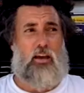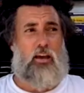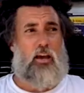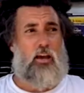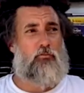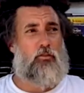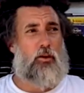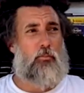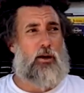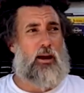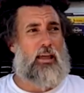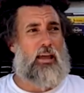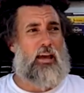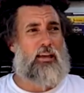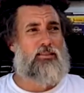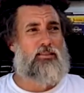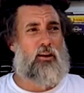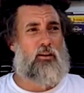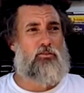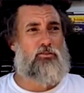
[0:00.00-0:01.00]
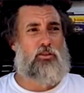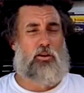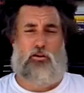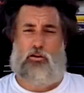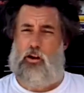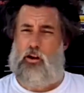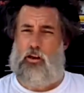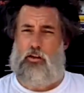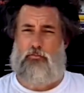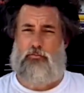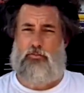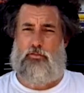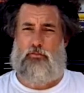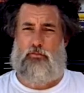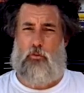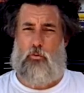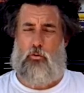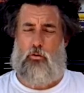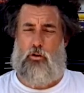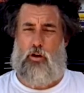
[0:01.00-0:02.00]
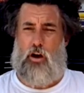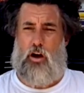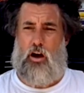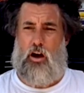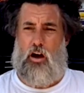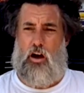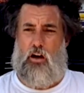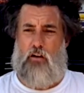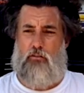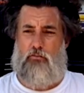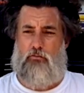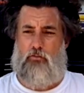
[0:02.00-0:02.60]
If anybody has alternatives for